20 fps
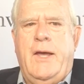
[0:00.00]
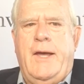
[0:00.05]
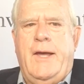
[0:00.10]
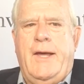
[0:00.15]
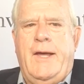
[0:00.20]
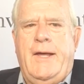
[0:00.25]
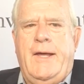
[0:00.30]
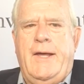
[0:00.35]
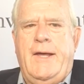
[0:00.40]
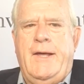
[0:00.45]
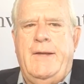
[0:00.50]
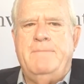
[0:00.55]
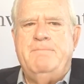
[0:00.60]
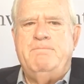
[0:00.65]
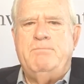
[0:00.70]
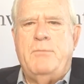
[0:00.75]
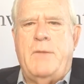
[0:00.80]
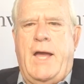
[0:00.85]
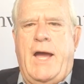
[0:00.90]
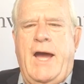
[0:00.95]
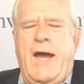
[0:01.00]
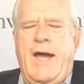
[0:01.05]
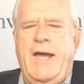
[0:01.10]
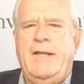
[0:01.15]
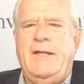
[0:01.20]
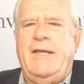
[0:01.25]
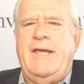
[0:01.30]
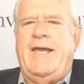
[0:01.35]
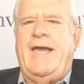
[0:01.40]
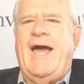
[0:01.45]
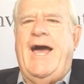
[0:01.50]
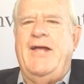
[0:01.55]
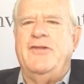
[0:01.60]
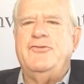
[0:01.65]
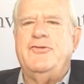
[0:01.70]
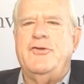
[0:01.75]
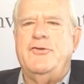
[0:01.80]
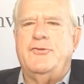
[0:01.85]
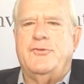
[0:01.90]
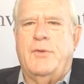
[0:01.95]
highly
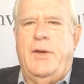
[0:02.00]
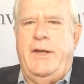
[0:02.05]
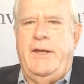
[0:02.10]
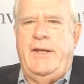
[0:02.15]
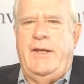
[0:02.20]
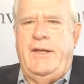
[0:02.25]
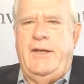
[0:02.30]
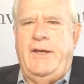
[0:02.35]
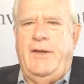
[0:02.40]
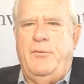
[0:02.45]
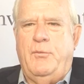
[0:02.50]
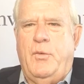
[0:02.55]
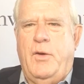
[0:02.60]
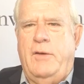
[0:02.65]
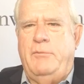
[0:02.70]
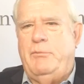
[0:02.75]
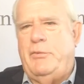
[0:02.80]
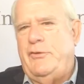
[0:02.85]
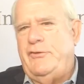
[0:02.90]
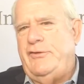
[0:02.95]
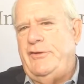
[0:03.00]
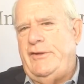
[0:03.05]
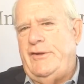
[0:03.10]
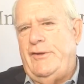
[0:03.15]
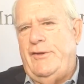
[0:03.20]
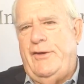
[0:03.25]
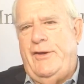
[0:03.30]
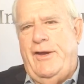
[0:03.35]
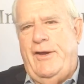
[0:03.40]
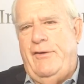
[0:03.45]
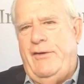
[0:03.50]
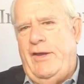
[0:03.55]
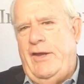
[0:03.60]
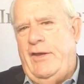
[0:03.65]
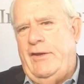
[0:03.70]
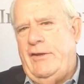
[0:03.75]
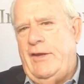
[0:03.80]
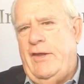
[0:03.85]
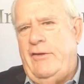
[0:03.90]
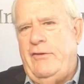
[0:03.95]
concentrating in one particular area
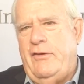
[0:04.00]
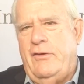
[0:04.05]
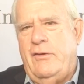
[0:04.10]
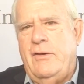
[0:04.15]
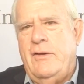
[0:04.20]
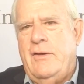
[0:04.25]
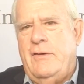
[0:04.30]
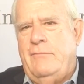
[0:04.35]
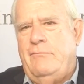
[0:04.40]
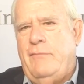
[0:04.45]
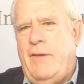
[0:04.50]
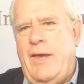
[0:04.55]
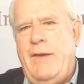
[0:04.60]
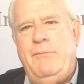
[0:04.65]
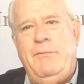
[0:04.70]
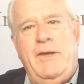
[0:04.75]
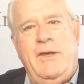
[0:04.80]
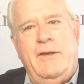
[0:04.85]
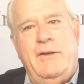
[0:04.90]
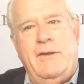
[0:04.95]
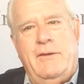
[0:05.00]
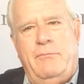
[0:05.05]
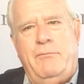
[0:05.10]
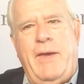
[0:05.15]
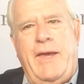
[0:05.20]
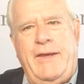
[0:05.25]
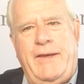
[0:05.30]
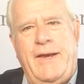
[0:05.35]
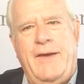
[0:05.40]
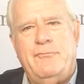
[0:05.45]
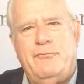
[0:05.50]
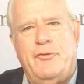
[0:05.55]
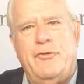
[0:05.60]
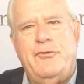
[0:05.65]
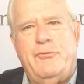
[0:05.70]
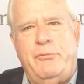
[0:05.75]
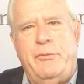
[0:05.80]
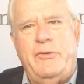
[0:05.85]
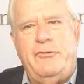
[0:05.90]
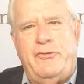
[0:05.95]
or another, maybe to make up for
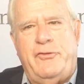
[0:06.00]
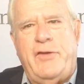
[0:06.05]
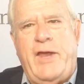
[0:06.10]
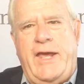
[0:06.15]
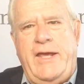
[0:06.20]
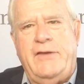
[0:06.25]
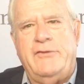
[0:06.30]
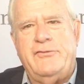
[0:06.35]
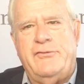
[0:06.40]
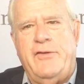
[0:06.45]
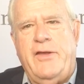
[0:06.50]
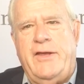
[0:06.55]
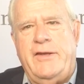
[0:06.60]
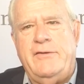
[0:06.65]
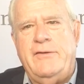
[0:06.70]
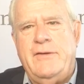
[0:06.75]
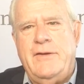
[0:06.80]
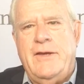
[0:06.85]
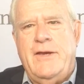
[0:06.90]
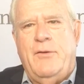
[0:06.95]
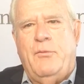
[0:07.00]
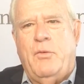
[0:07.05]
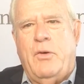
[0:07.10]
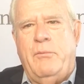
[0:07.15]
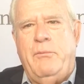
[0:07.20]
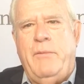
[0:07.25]
some mistakes that were